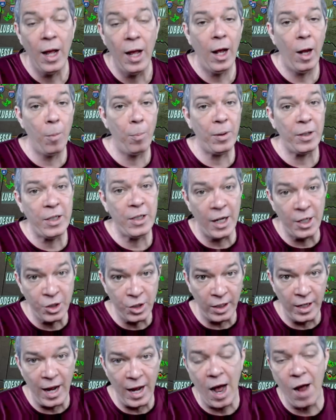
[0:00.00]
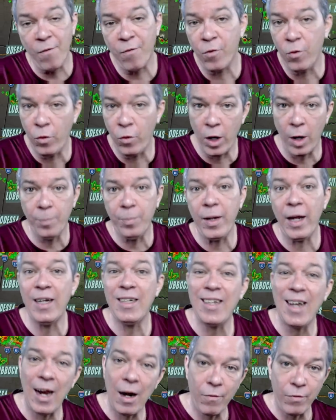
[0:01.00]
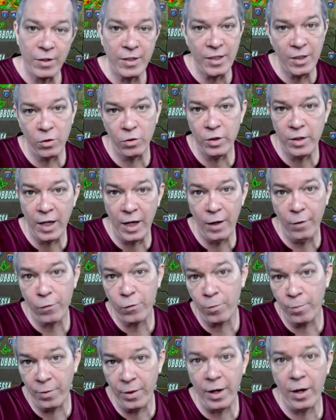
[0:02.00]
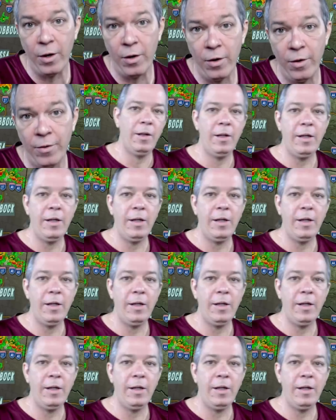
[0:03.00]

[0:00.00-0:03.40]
and potentially afternoon updates every single day from there.